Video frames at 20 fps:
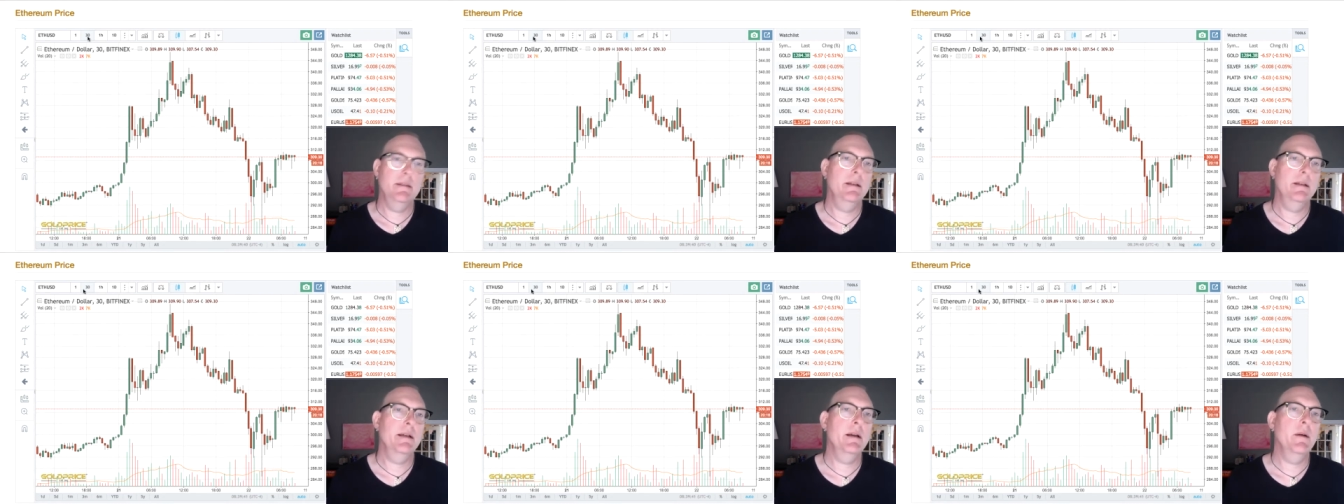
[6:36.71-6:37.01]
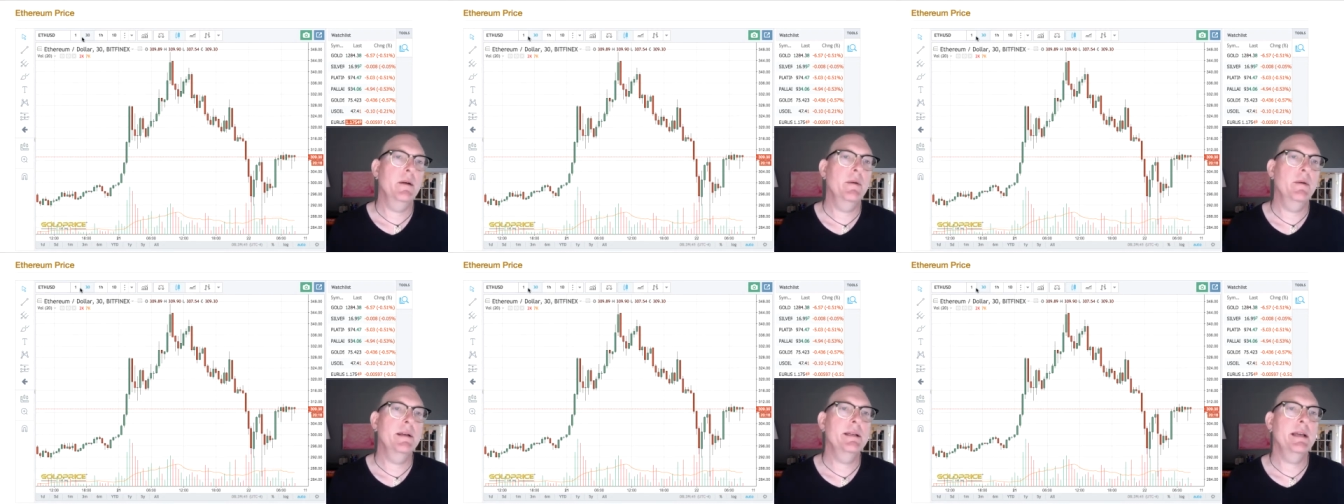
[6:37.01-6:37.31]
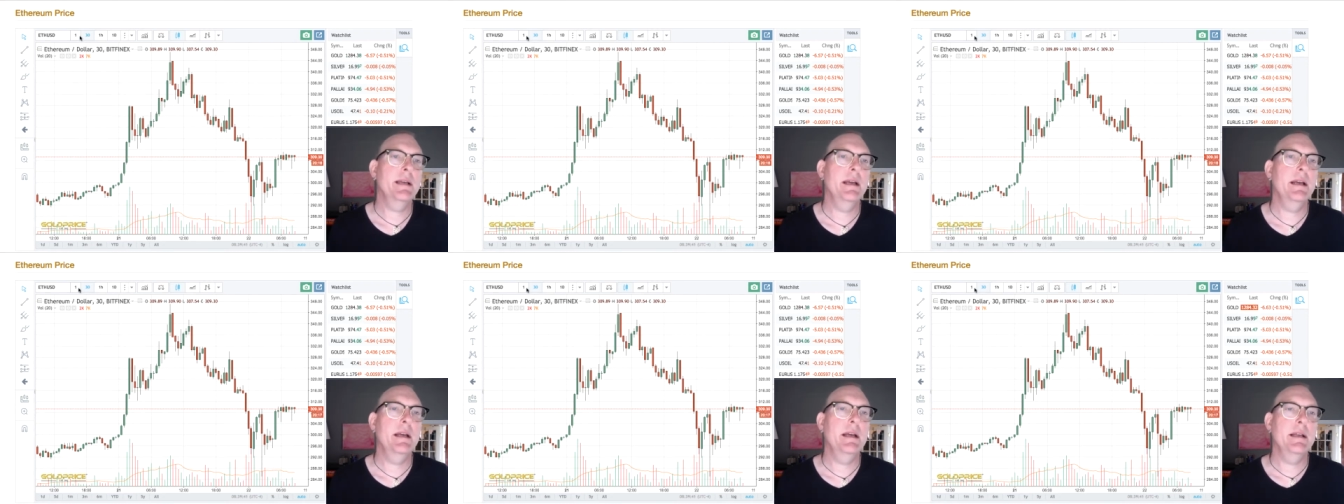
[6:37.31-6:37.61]
You can always
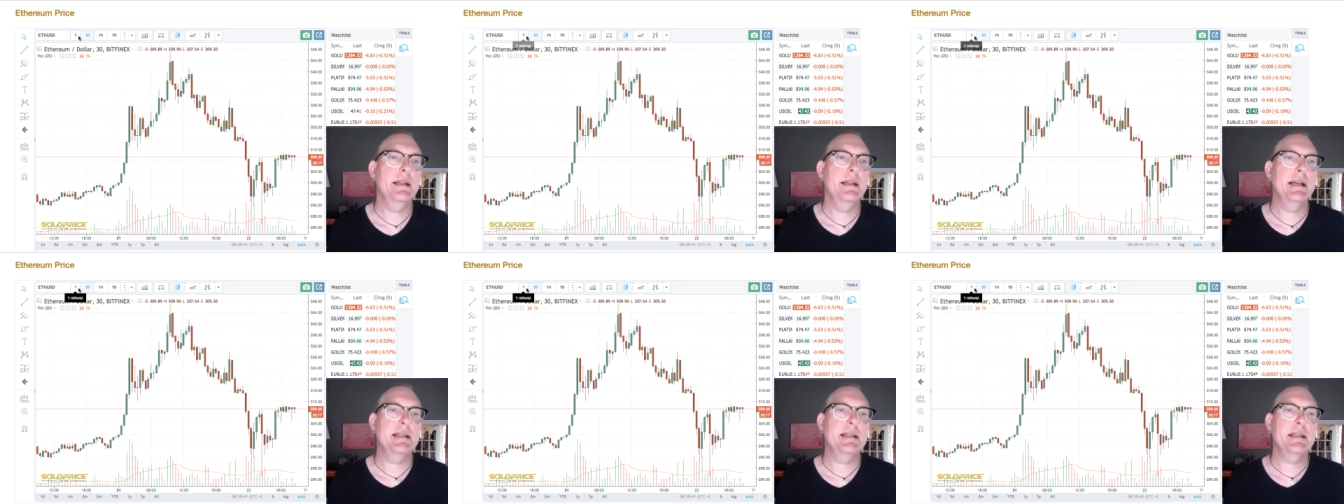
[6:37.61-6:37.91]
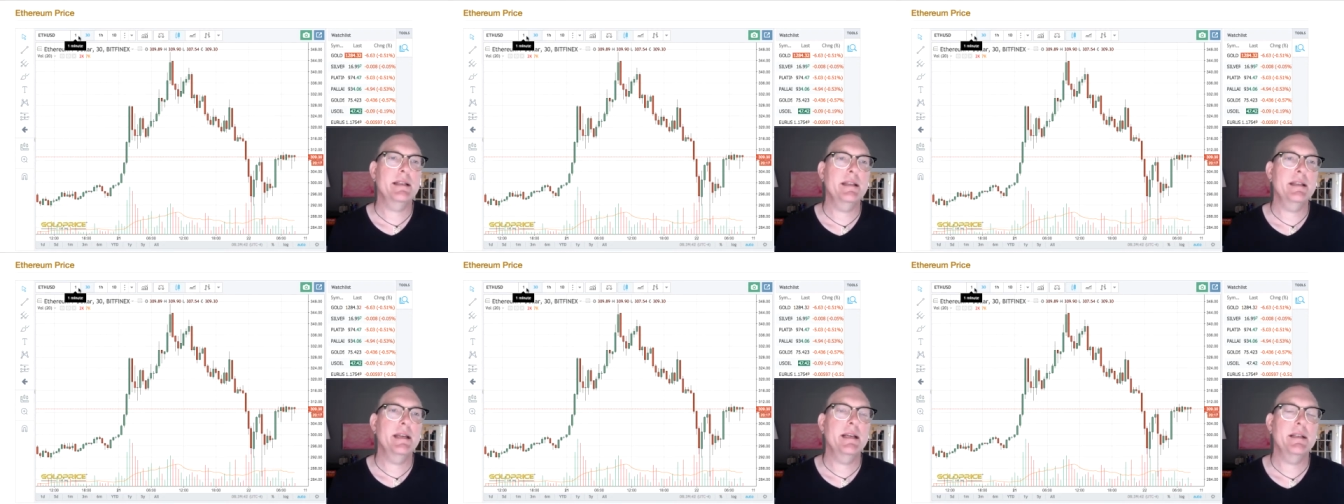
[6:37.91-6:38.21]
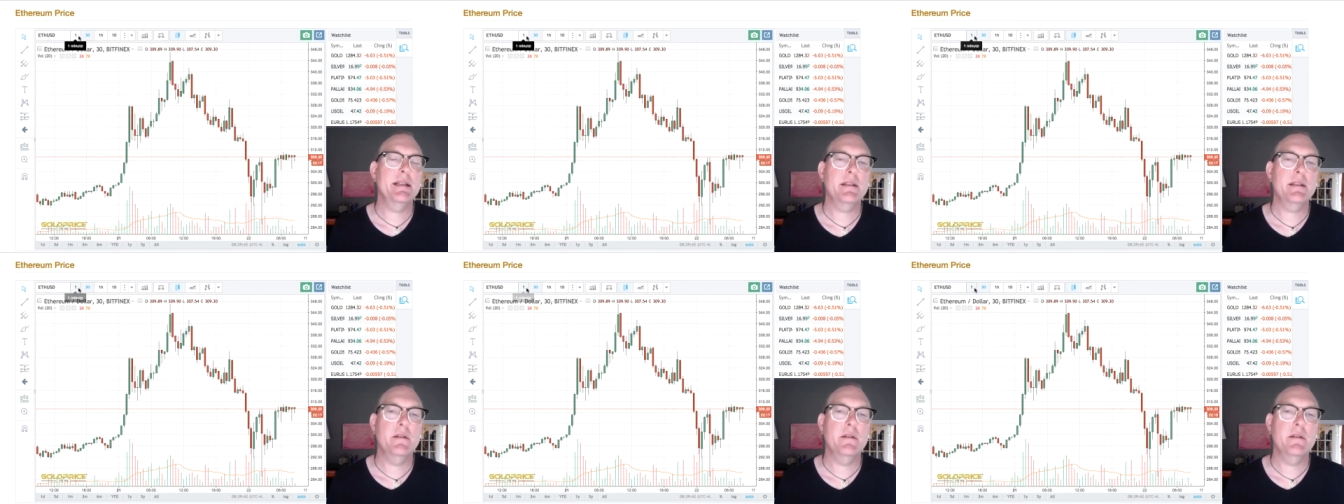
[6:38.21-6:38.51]
get in. That's the thing,
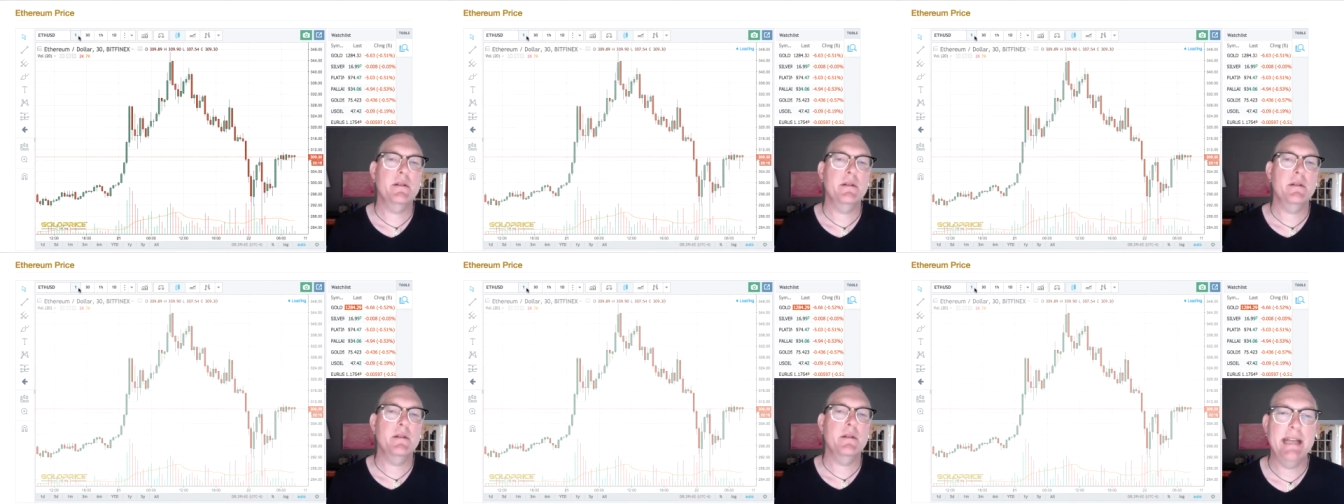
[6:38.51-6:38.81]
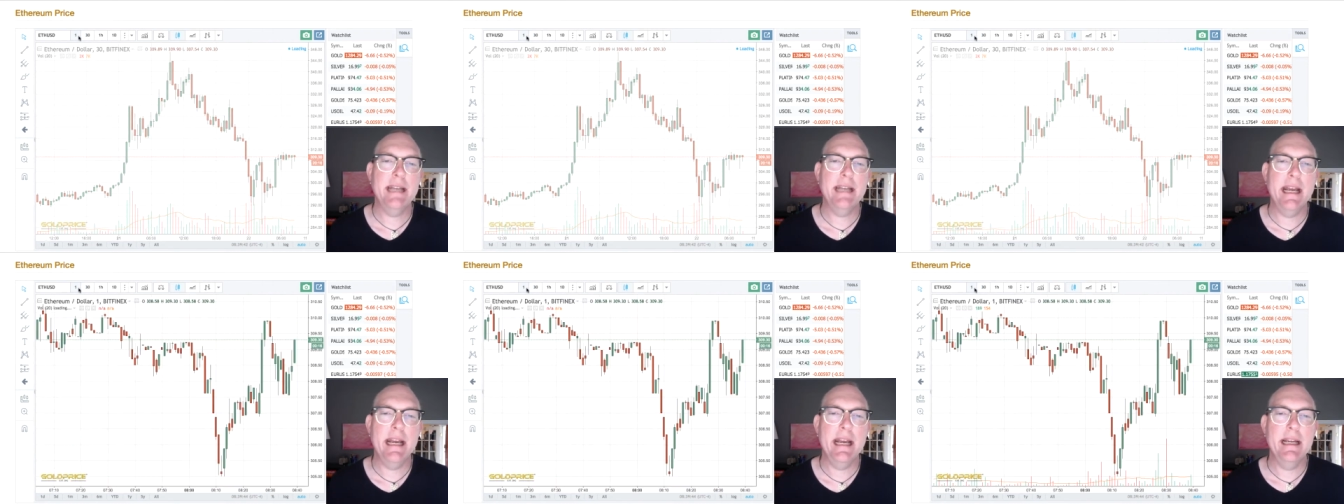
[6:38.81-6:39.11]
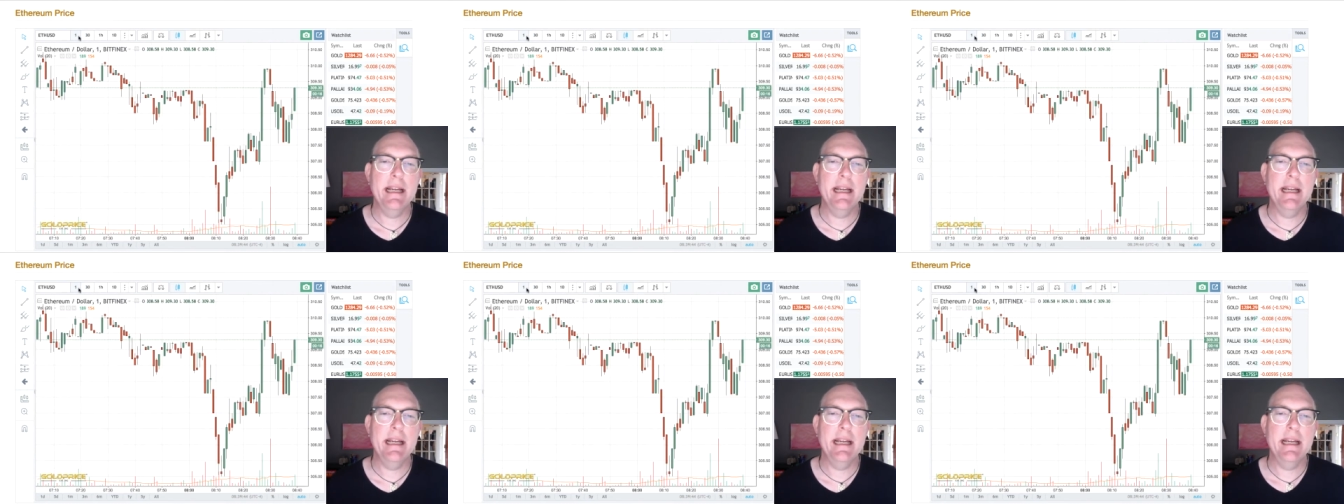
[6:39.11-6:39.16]
is to stay